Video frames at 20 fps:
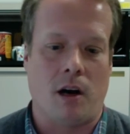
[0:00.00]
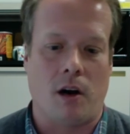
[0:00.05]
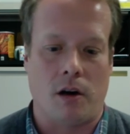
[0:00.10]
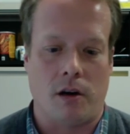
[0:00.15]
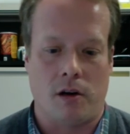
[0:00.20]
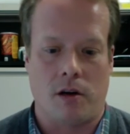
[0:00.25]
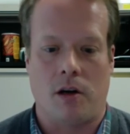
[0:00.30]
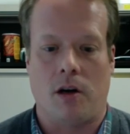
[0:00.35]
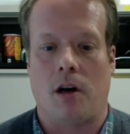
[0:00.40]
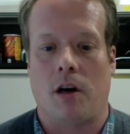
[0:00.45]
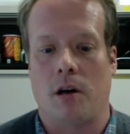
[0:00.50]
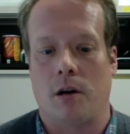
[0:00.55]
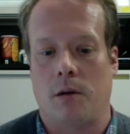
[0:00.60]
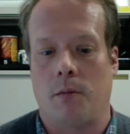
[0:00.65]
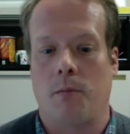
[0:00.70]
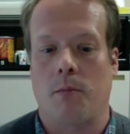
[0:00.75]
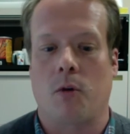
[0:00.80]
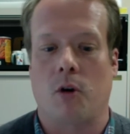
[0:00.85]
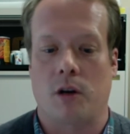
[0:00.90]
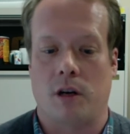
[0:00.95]
harder and harder,
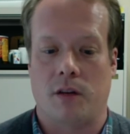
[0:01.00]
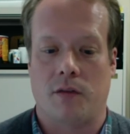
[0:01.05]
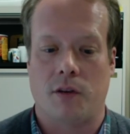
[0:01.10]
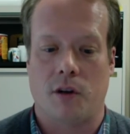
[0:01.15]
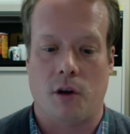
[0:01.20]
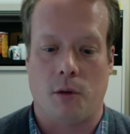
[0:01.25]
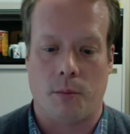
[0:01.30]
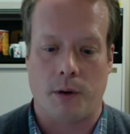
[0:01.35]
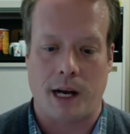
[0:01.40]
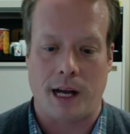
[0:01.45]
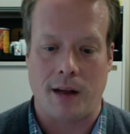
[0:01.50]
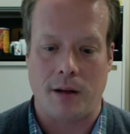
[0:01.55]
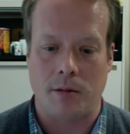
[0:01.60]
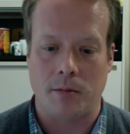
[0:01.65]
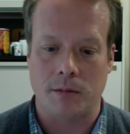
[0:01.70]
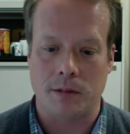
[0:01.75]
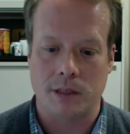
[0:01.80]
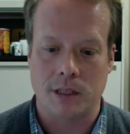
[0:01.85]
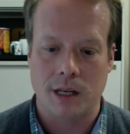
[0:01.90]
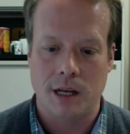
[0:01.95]
more difficult
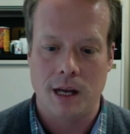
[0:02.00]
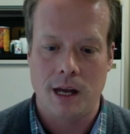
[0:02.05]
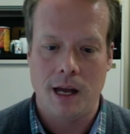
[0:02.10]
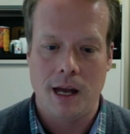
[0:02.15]
problems.